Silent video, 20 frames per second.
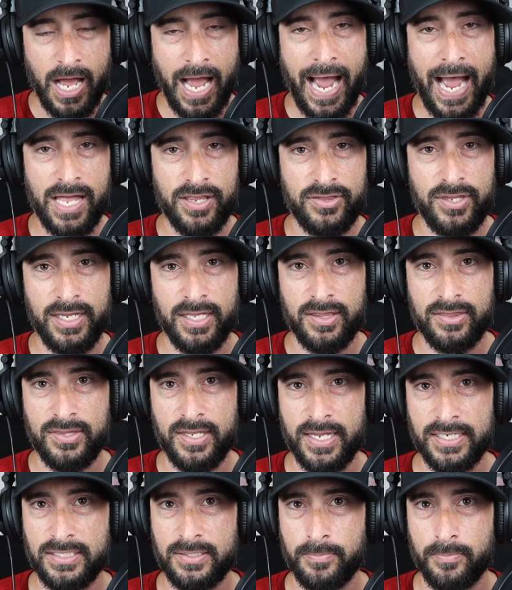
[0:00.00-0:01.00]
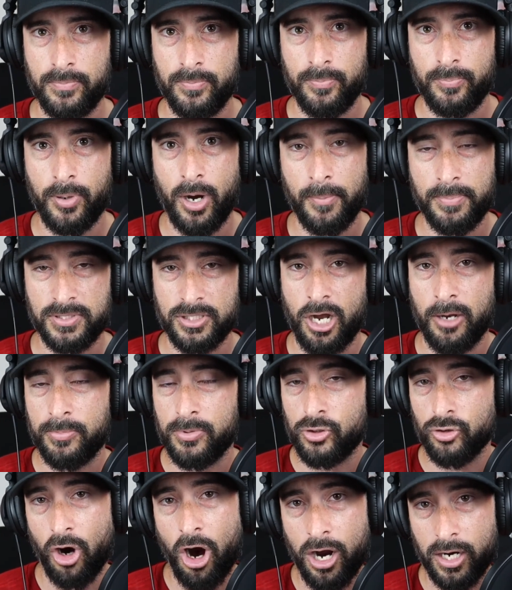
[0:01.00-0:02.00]
I think this bumps
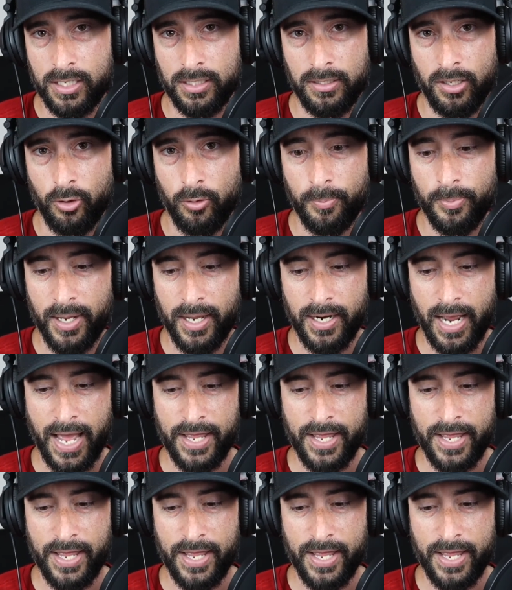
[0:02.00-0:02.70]
up Gronk a little bit.